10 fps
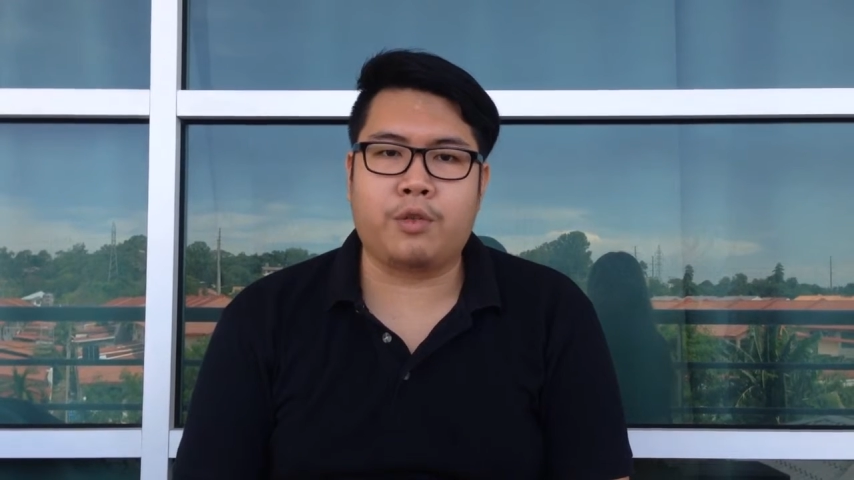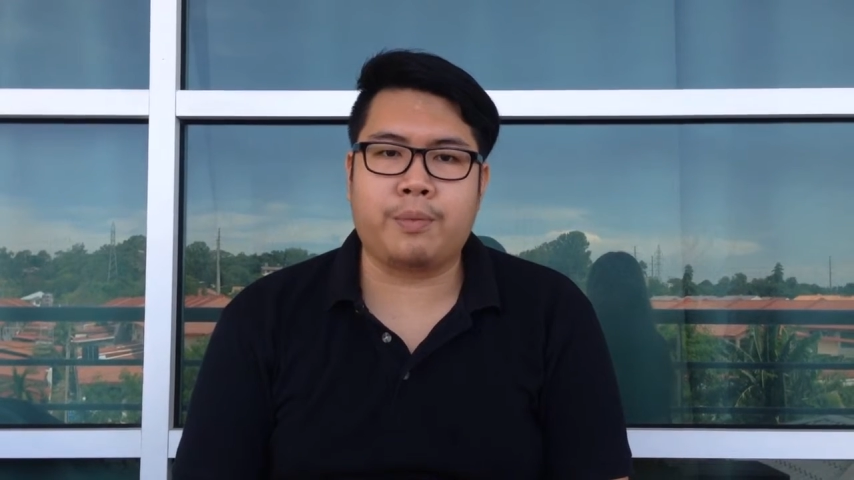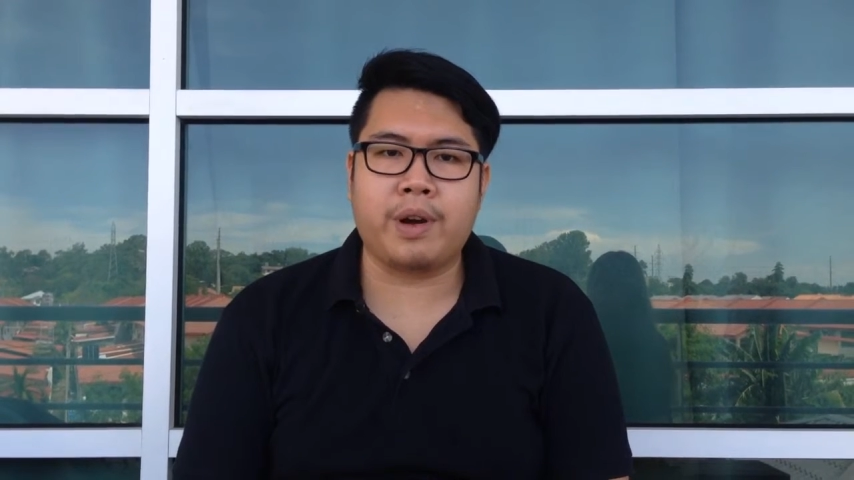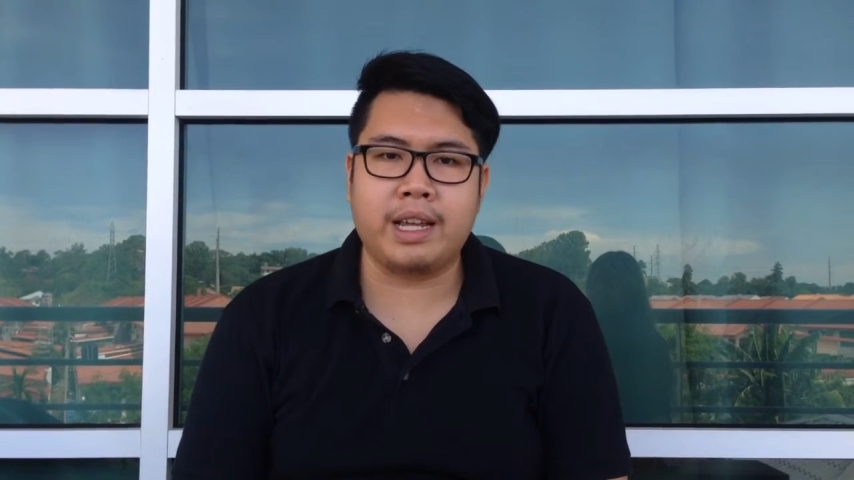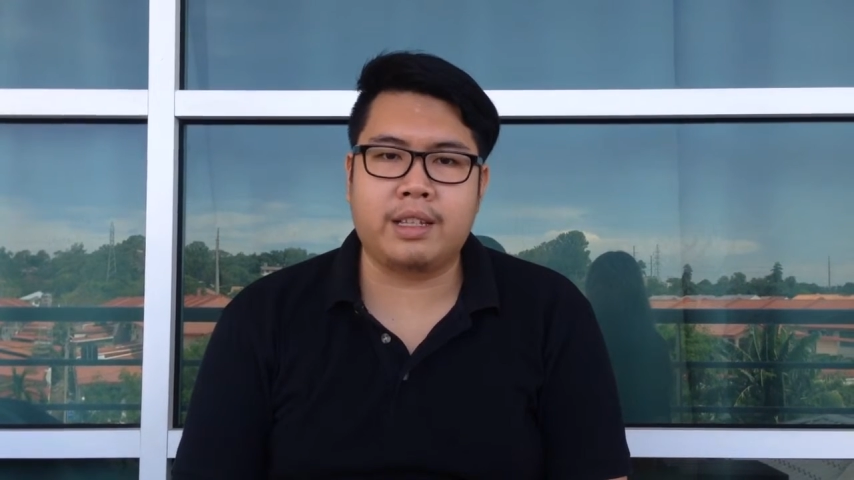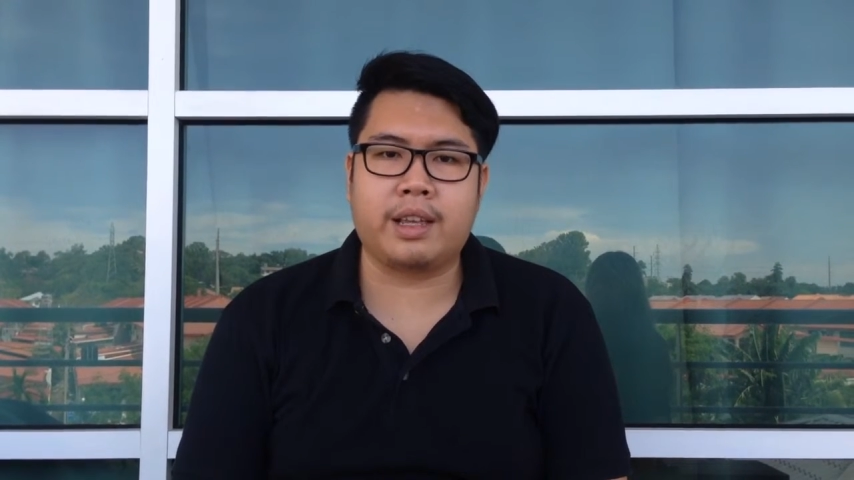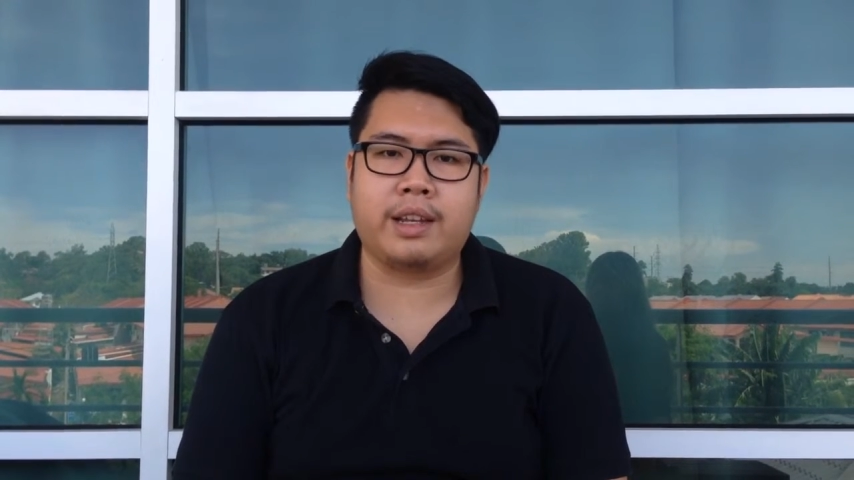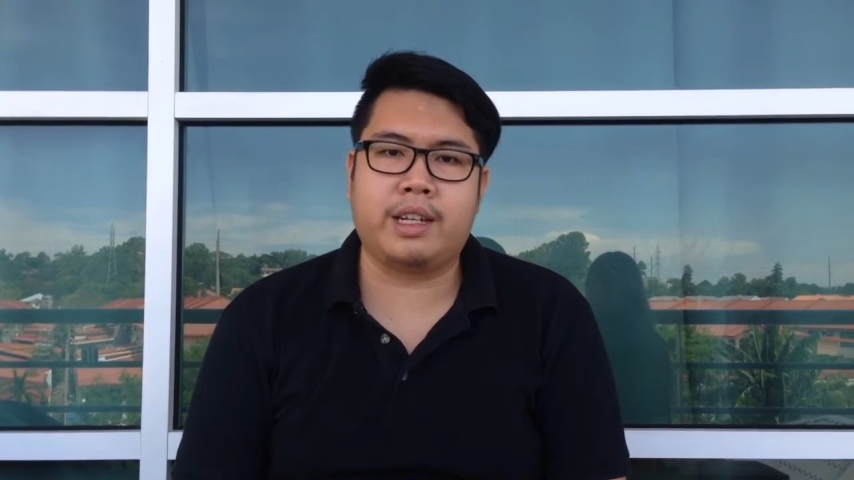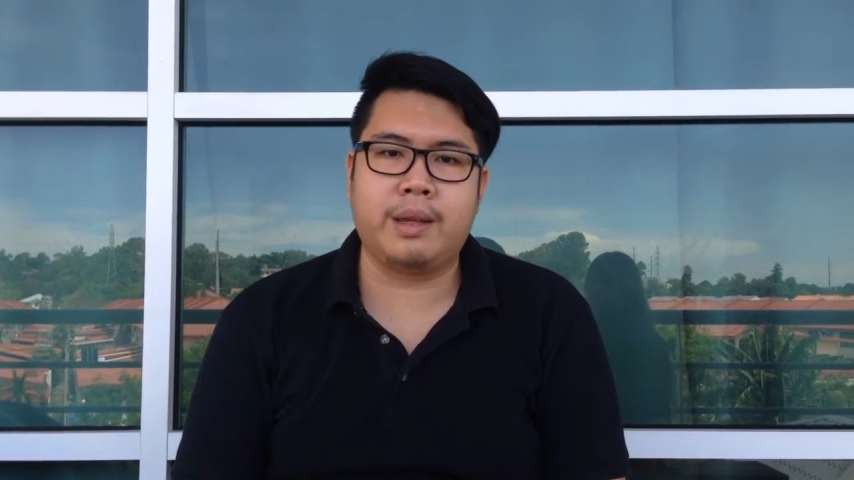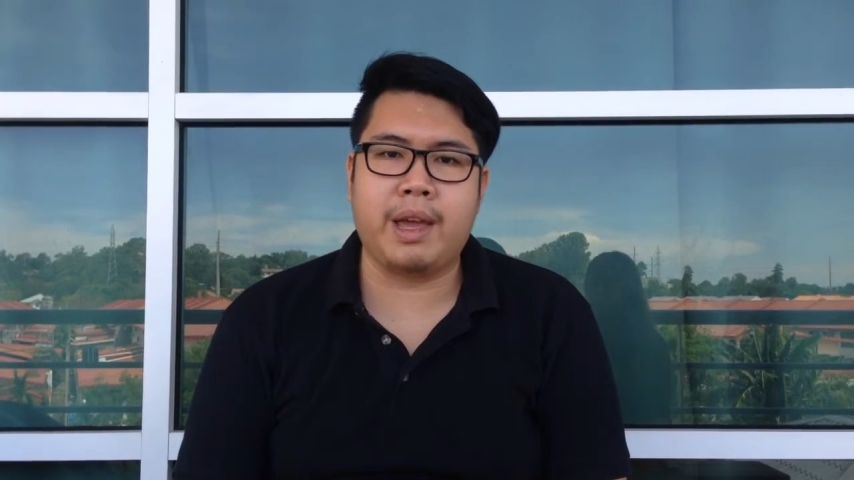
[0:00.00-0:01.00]
of price
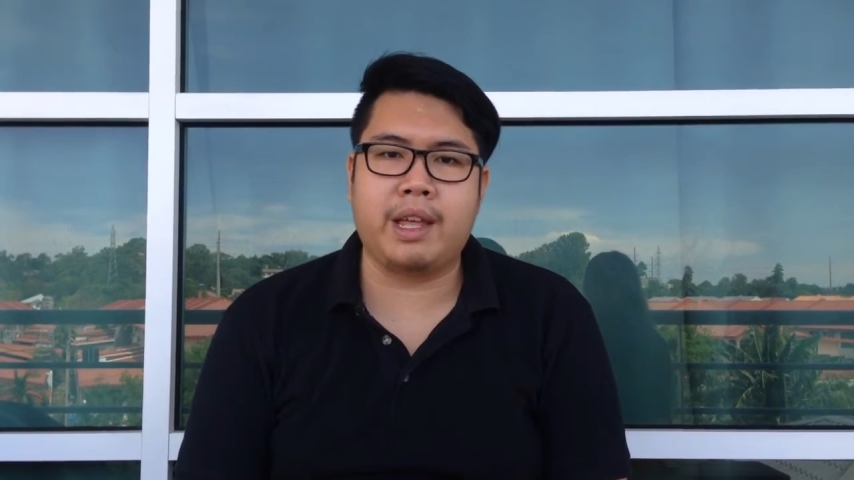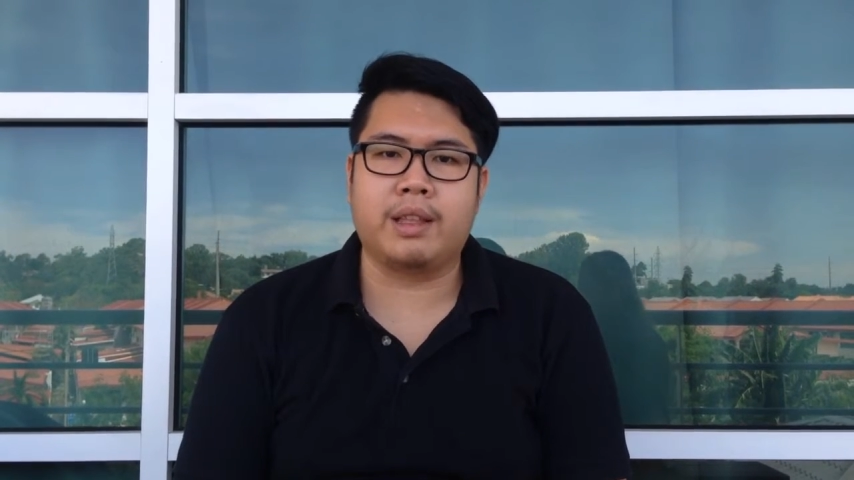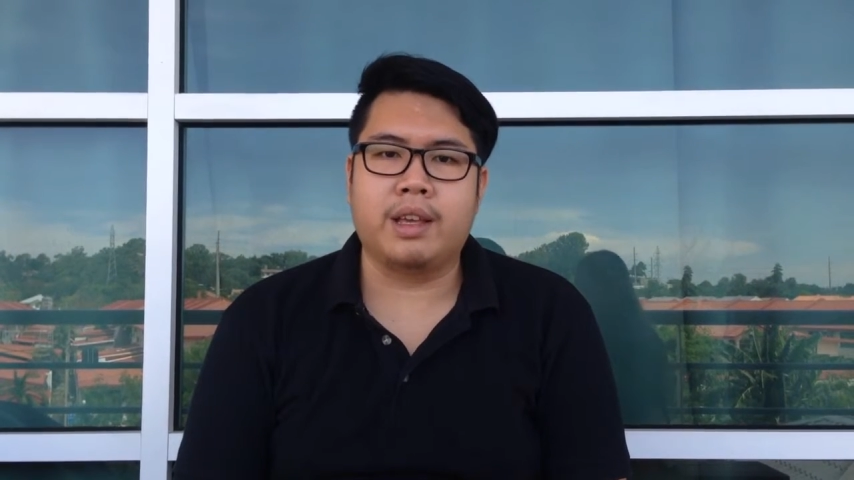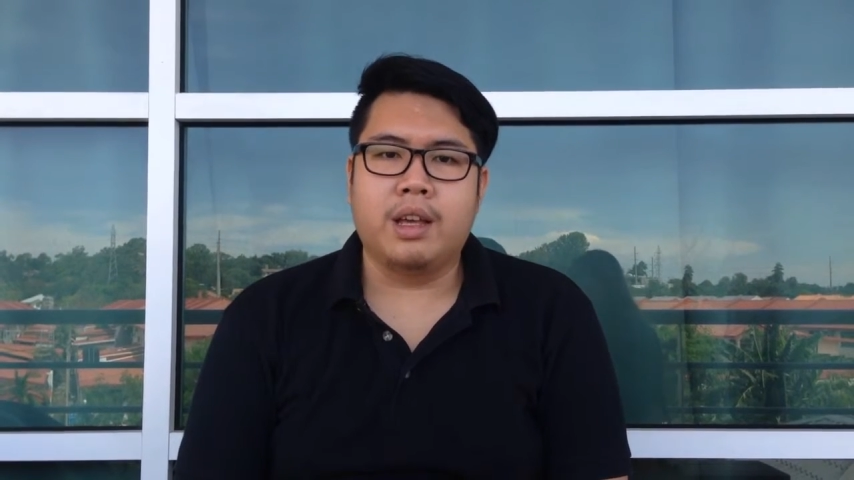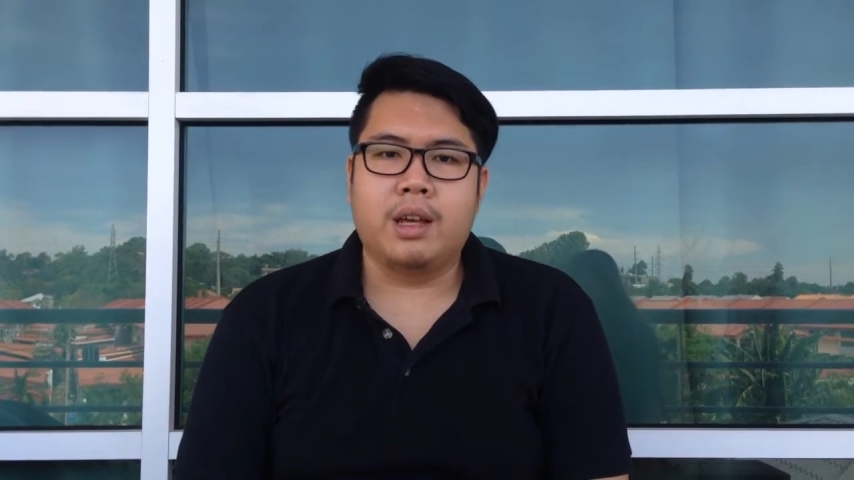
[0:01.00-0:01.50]
and demand,